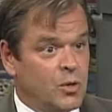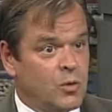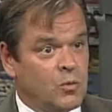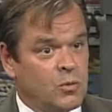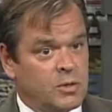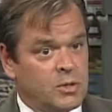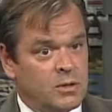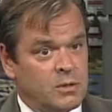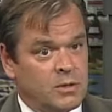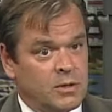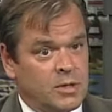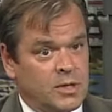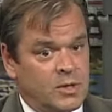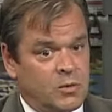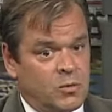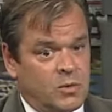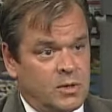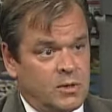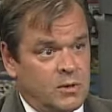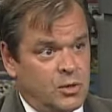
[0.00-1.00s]
When you look
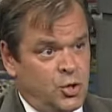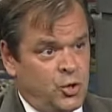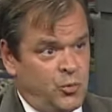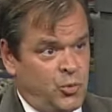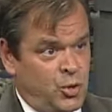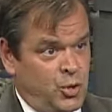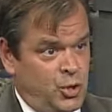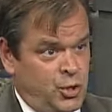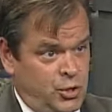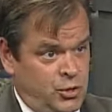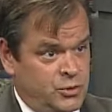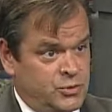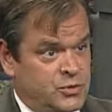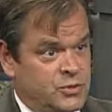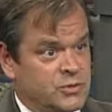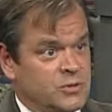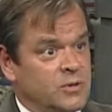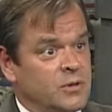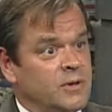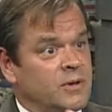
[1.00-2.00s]
at what Newport
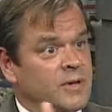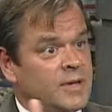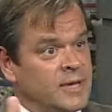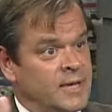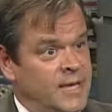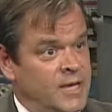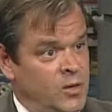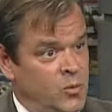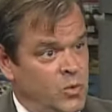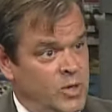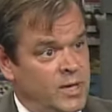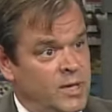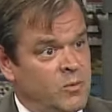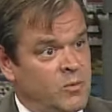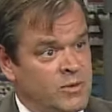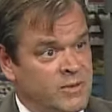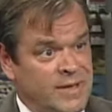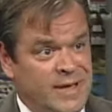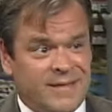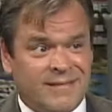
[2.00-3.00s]
News and King William
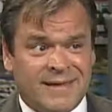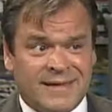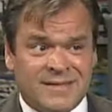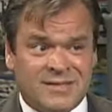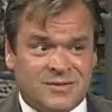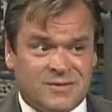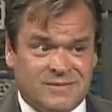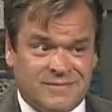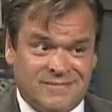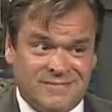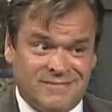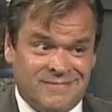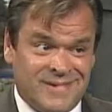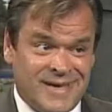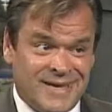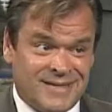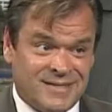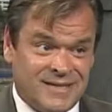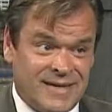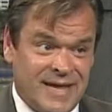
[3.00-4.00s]
with that, that's
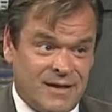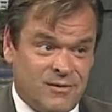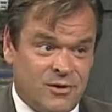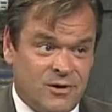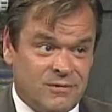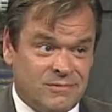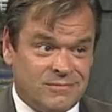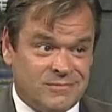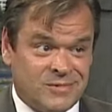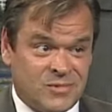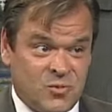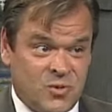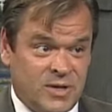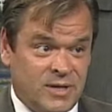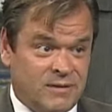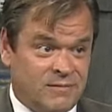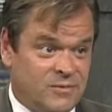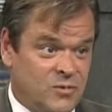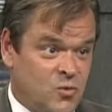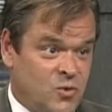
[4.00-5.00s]
lasted how long?
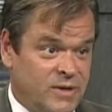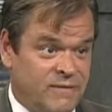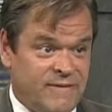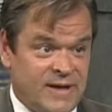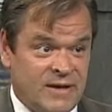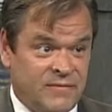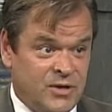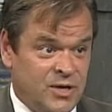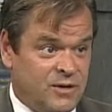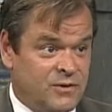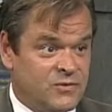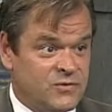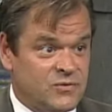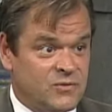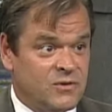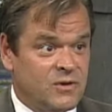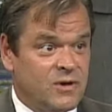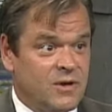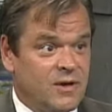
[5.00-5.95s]
20, 25 years.